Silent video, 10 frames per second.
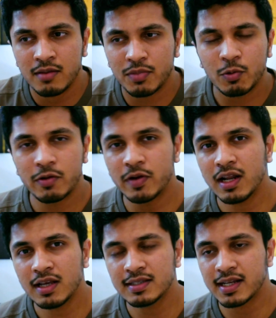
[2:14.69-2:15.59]
But we
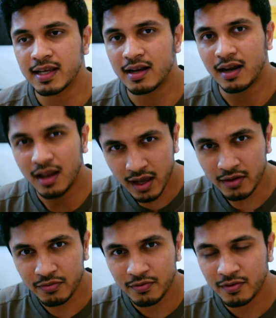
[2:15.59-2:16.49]
realized that in
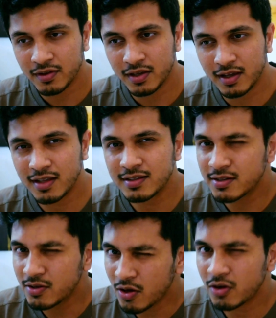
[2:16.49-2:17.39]
life, it's
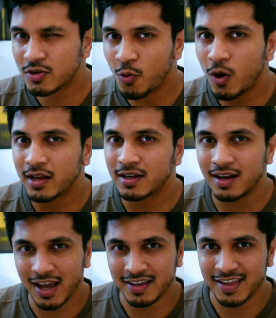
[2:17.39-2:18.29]
not quite
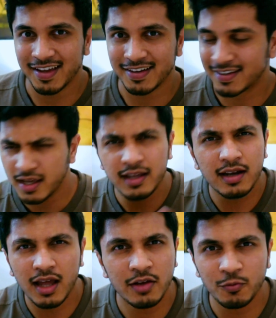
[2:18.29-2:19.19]
like that.
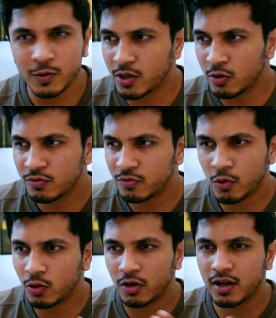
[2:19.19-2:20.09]
In life, we don't
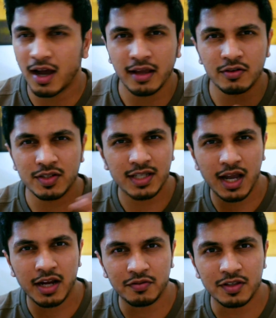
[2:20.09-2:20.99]
fall on either
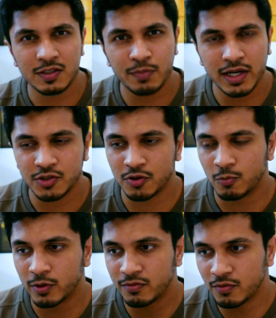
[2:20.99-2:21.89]
side of the
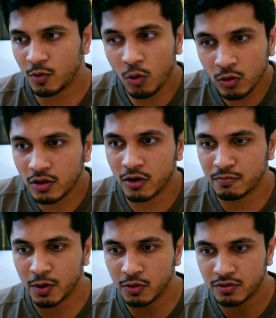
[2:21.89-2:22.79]
spectrum. We've all
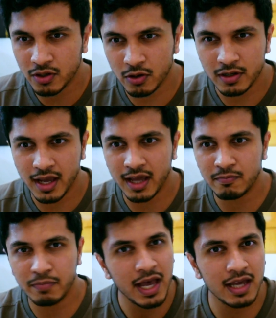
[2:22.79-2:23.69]
got both good
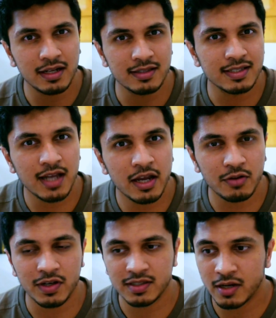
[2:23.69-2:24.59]
and bad inside
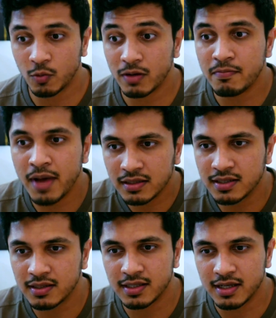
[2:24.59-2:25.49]
of us. And what
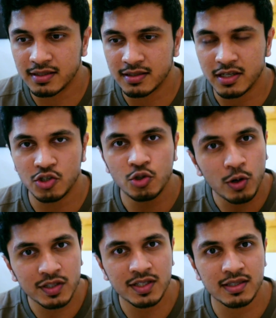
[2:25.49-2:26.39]
matters is the
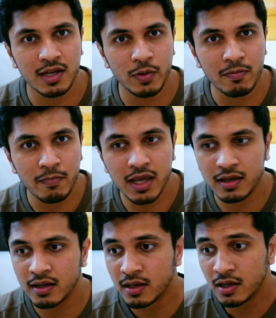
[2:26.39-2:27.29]
choices that we
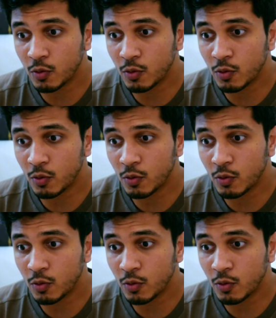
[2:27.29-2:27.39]
make.